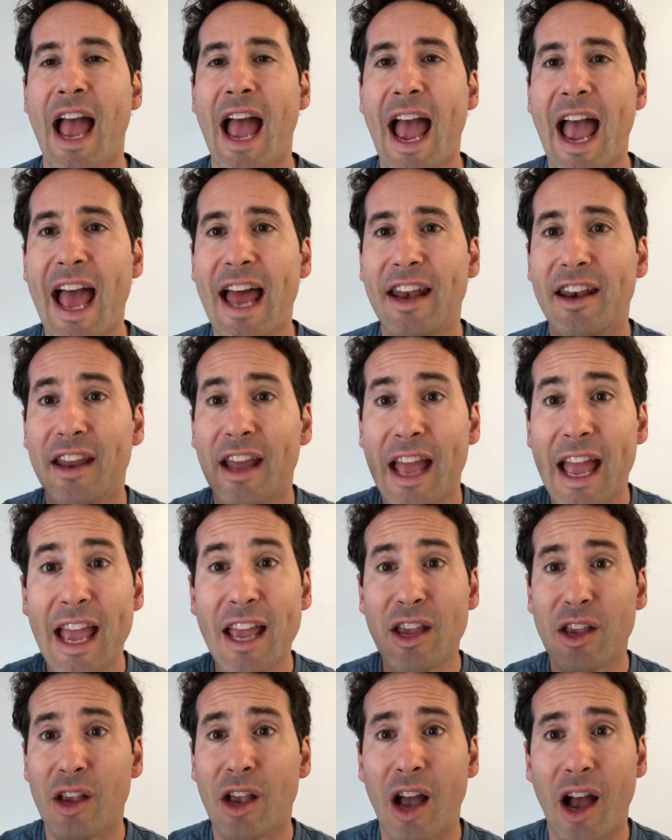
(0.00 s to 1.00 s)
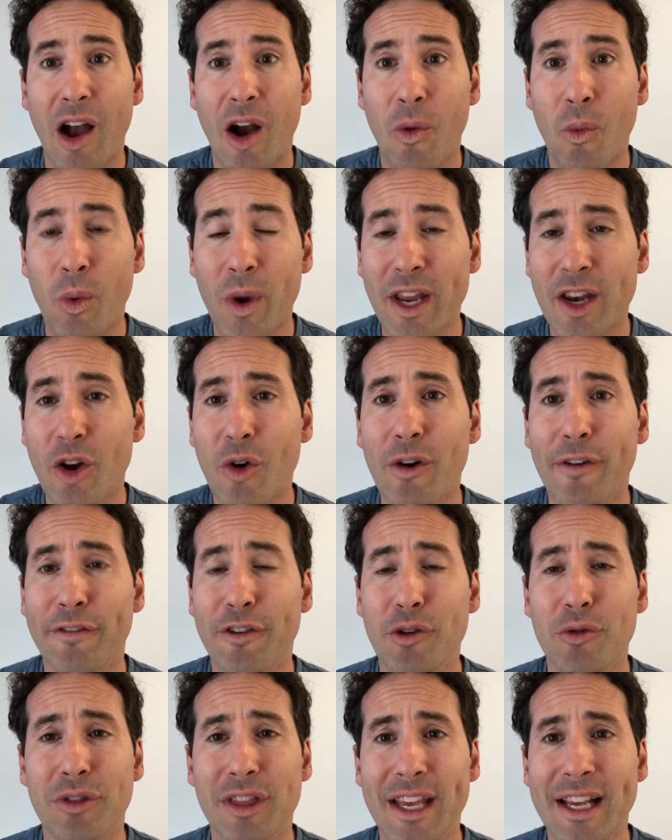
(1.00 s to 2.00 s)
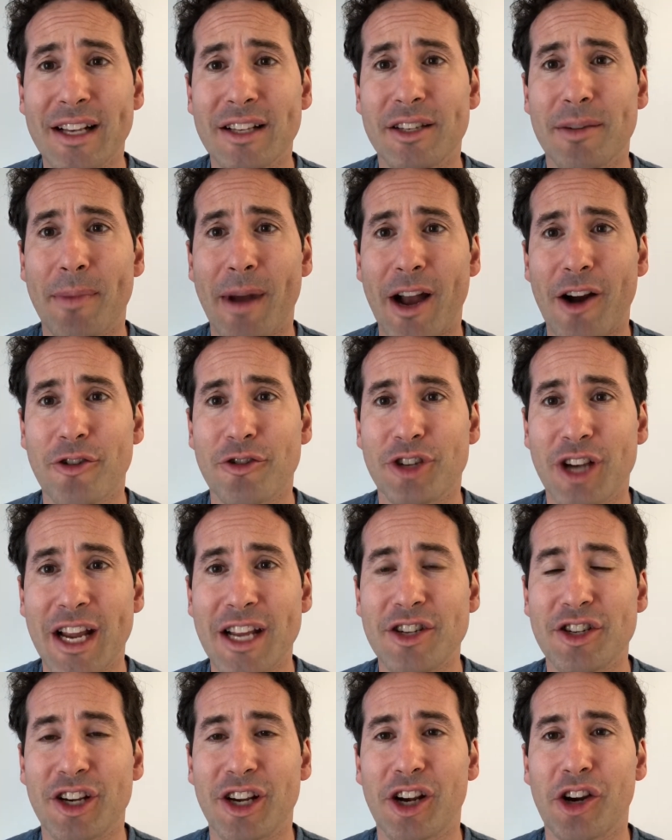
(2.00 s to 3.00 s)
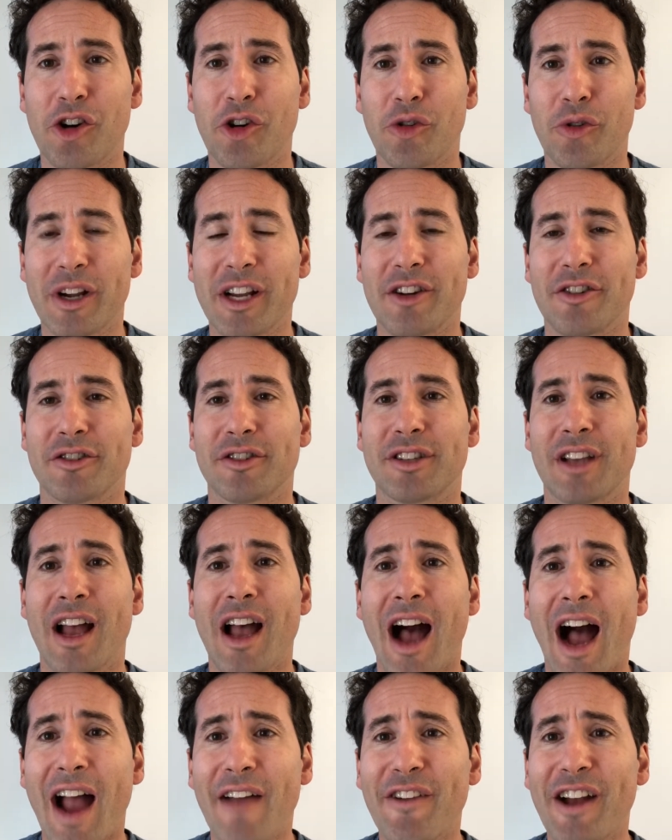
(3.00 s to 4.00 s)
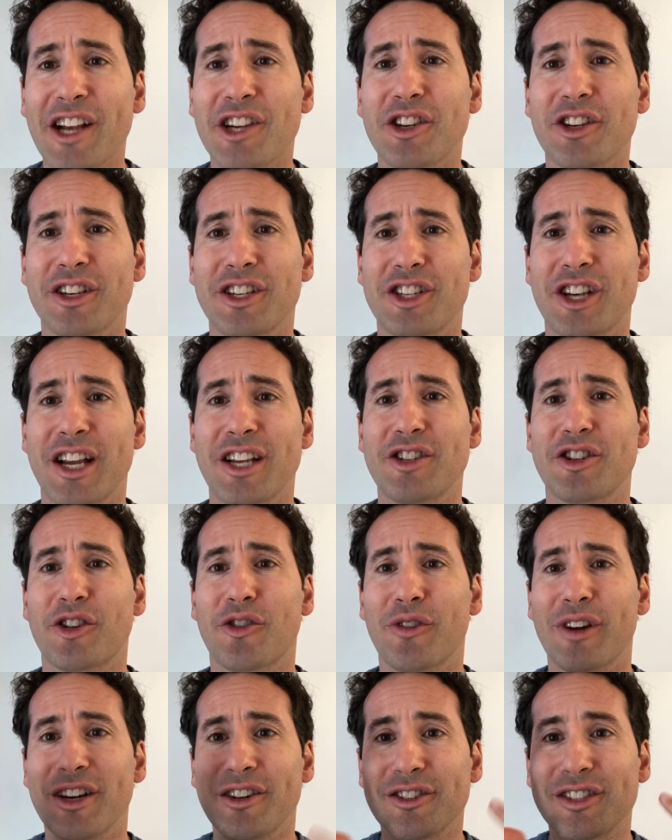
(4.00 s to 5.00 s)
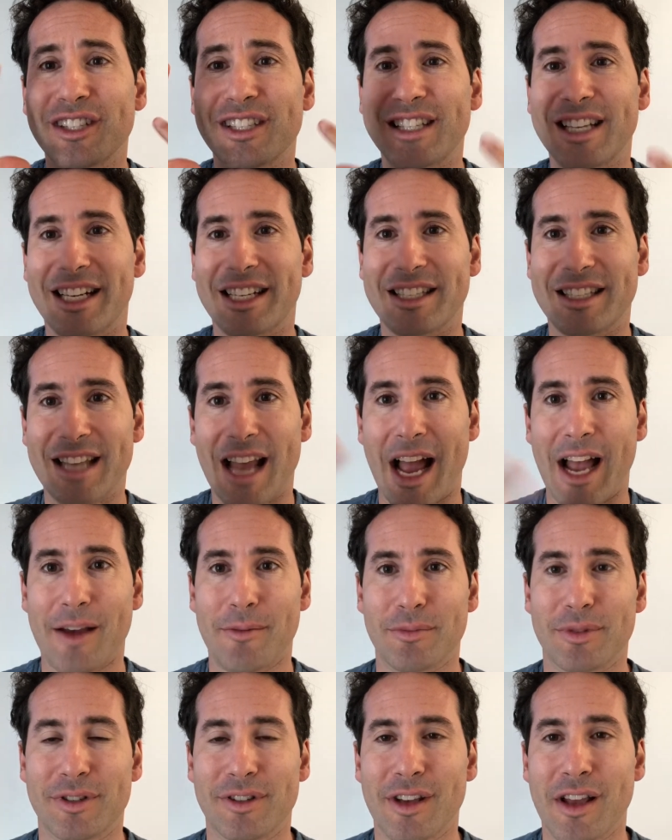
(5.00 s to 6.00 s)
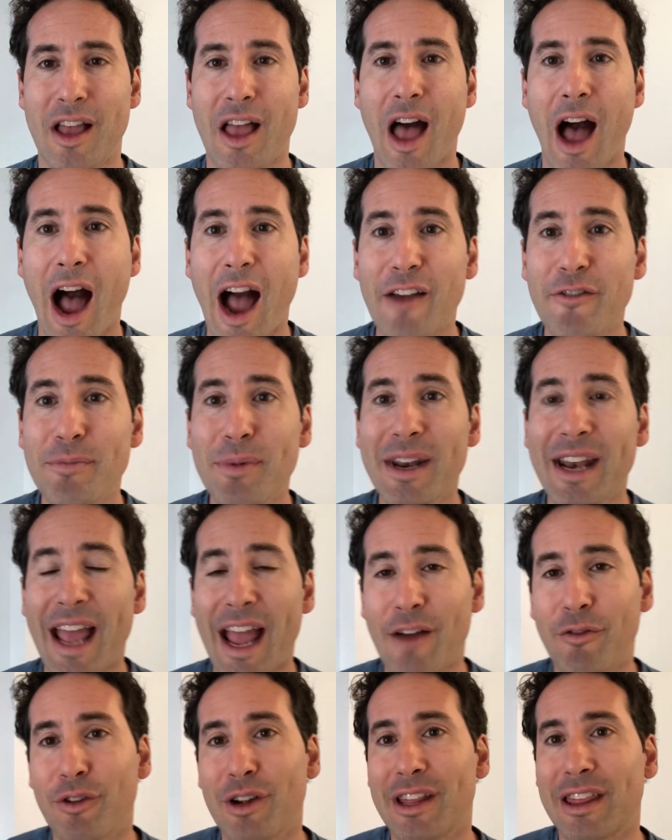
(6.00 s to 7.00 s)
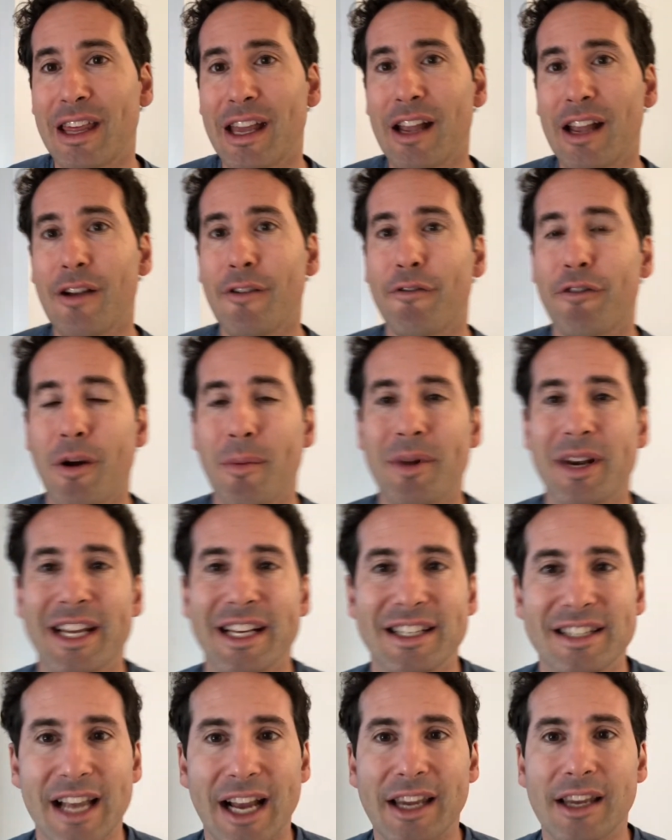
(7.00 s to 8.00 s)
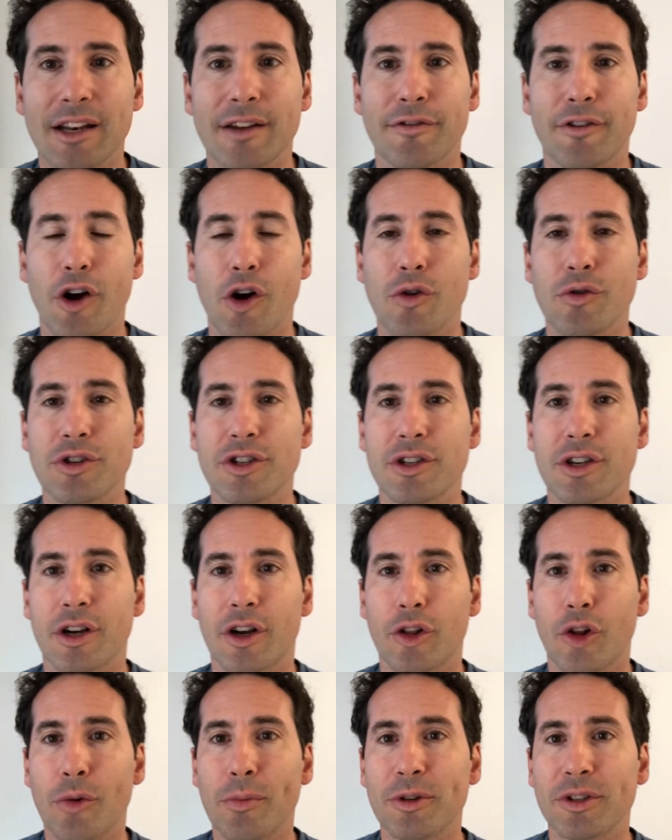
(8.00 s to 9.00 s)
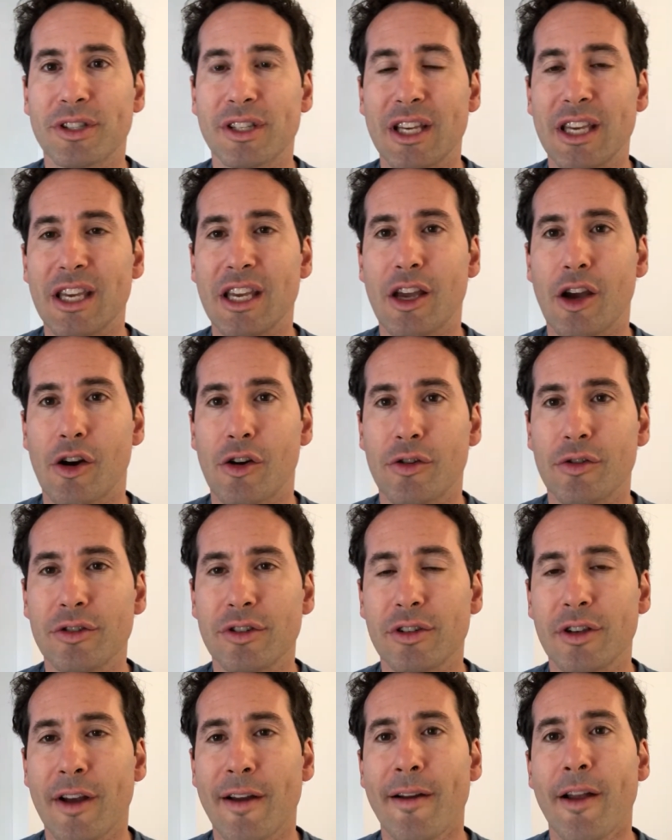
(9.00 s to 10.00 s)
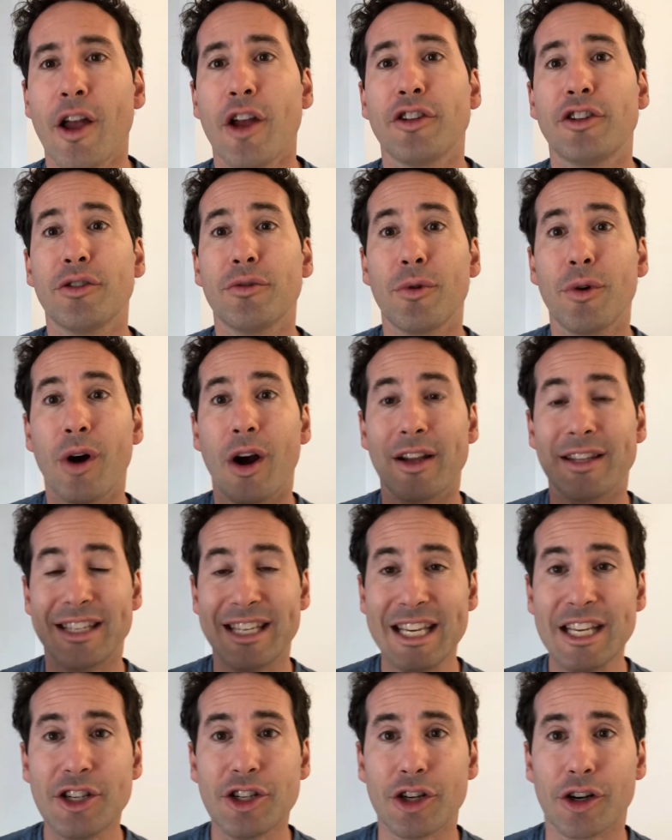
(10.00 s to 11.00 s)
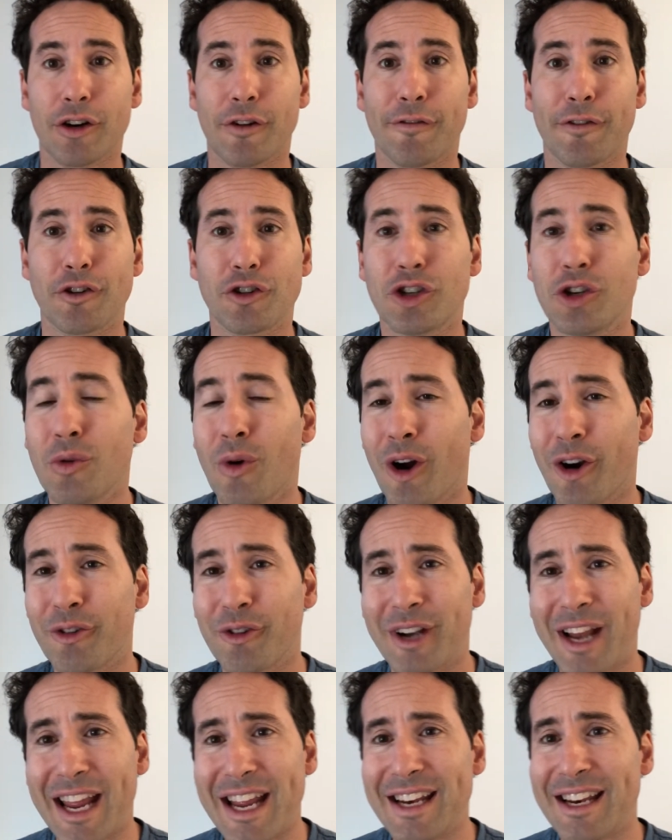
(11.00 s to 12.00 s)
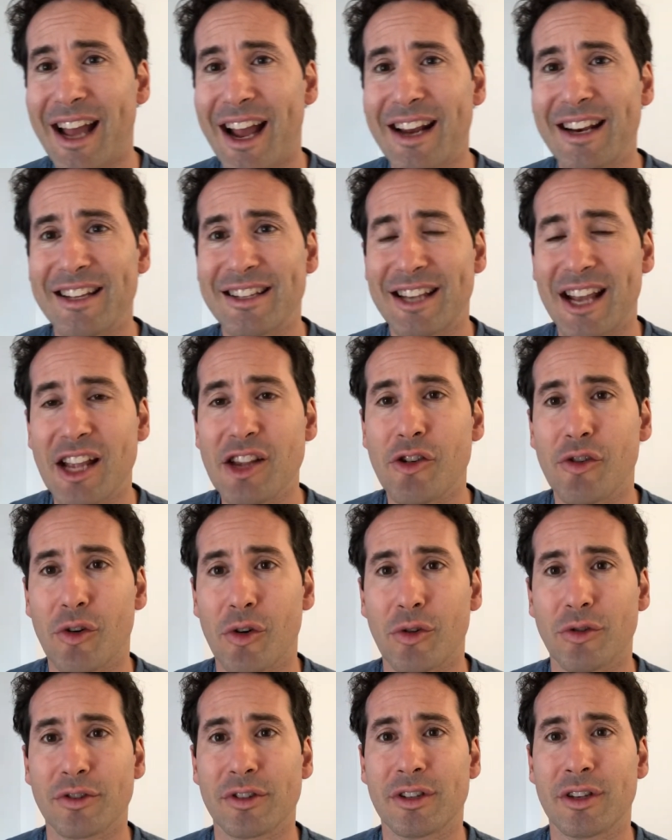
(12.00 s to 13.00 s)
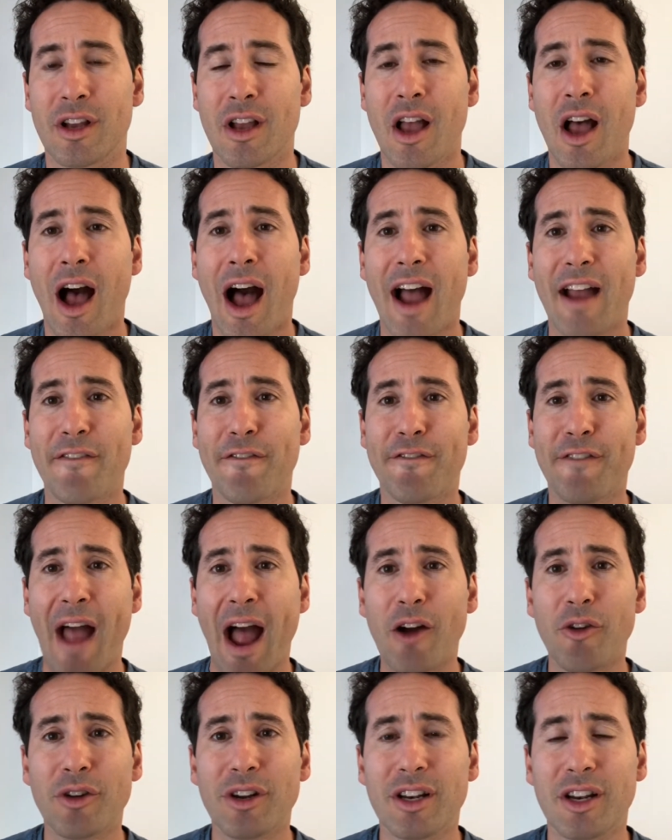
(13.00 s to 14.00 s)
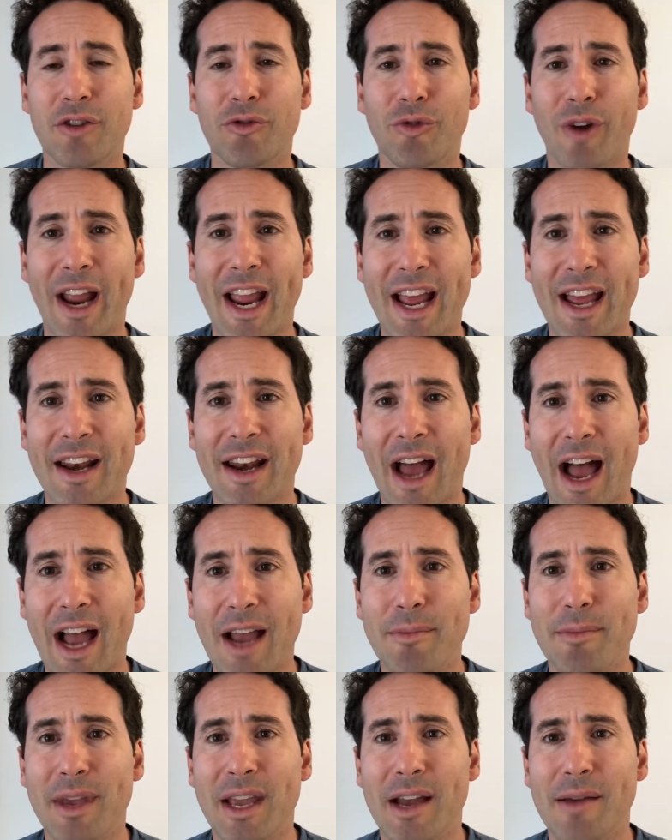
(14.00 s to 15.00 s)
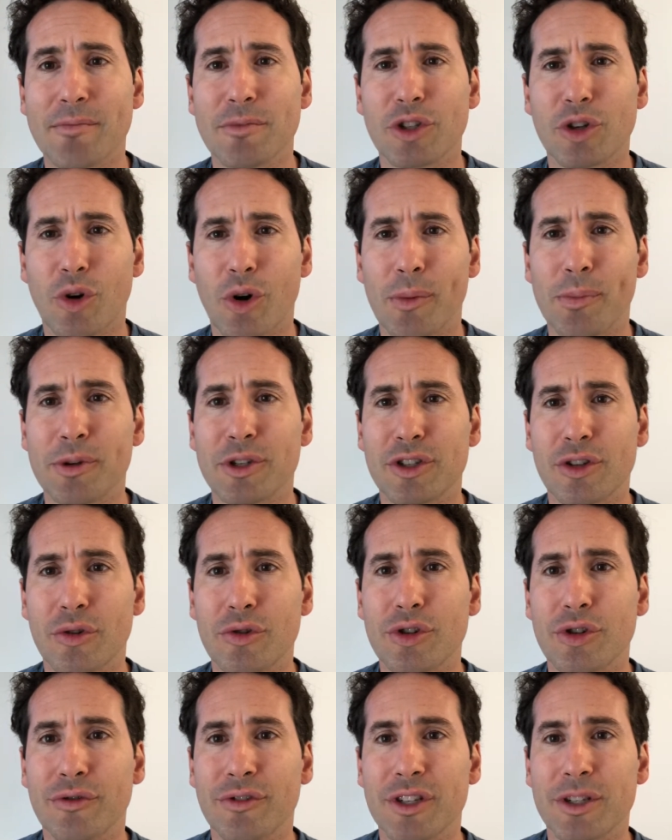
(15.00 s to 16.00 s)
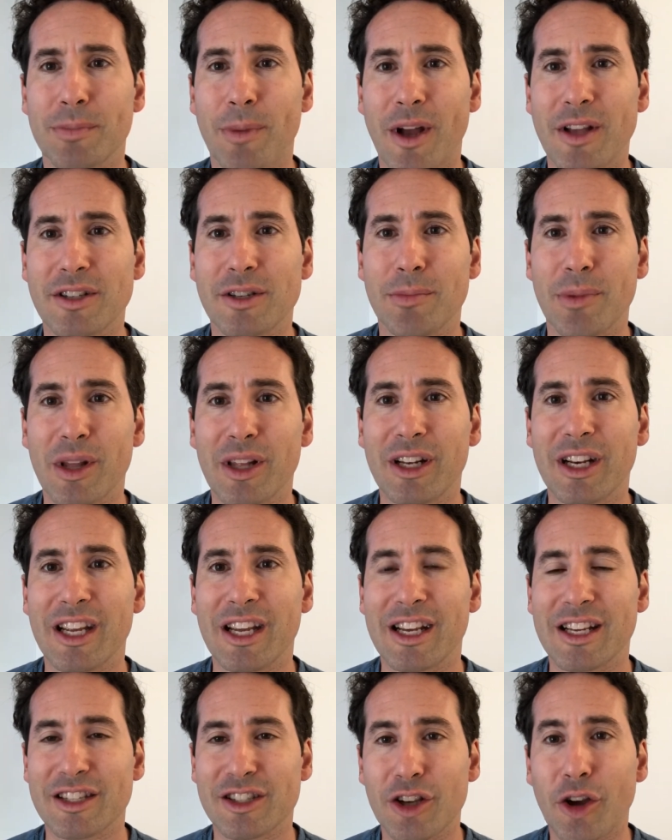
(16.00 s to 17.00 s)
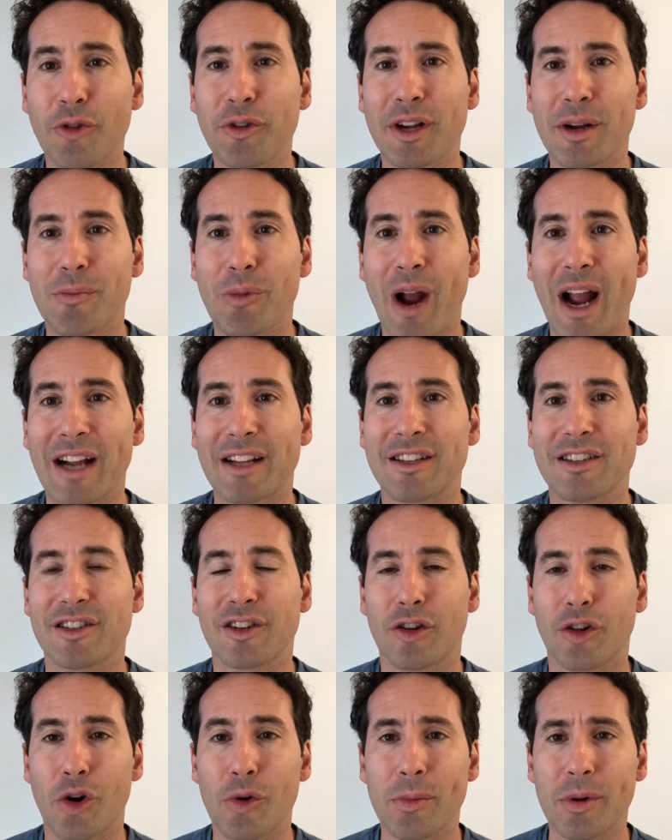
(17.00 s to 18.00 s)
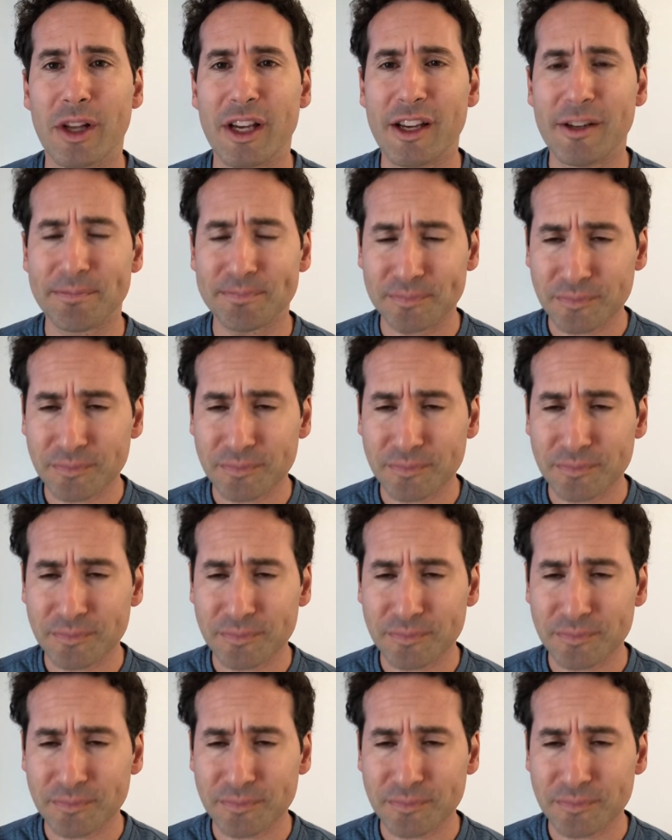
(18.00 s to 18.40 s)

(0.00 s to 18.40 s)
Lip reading: And hey, we know a few things about changing careers. I've actually changed careers 6 times. I've been everything from an executive coach to global CEOs to a teacher for 200, 8, 9, and 10-year-olds. I founded and ran IBM's corporate social responsibility consulting practice globally.